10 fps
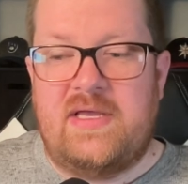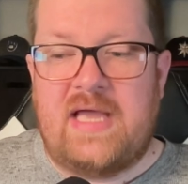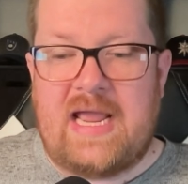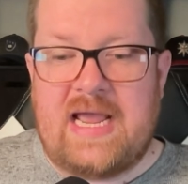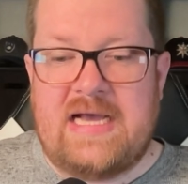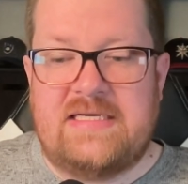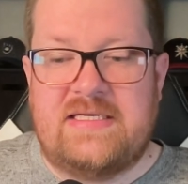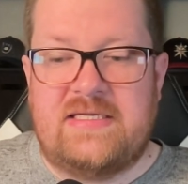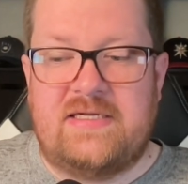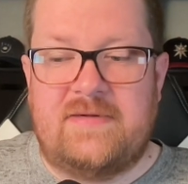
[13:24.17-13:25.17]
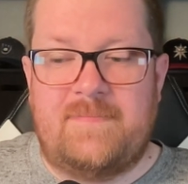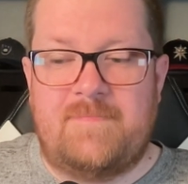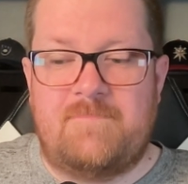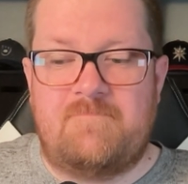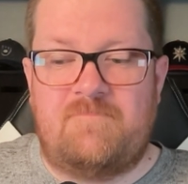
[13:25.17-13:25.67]
And
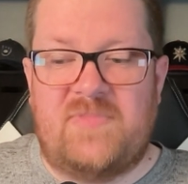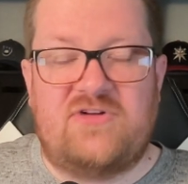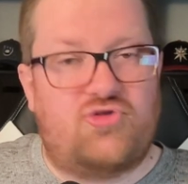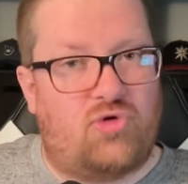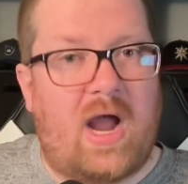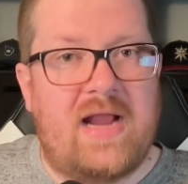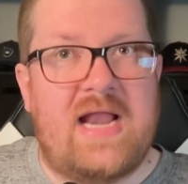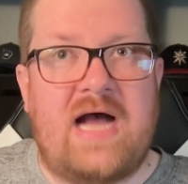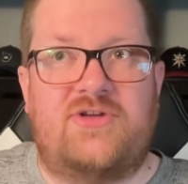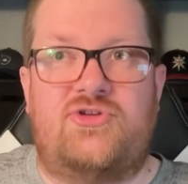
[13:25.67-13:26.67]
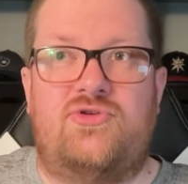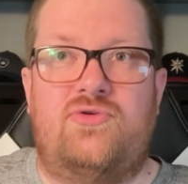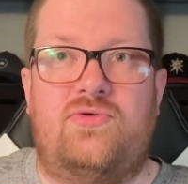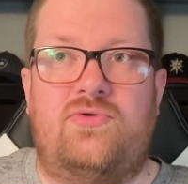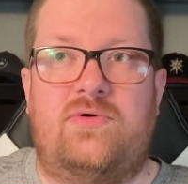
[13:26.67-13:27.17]
try not
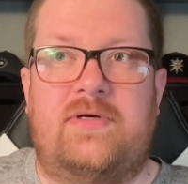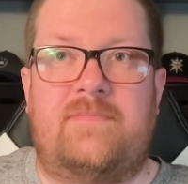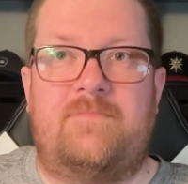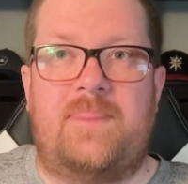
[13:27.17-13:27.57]
to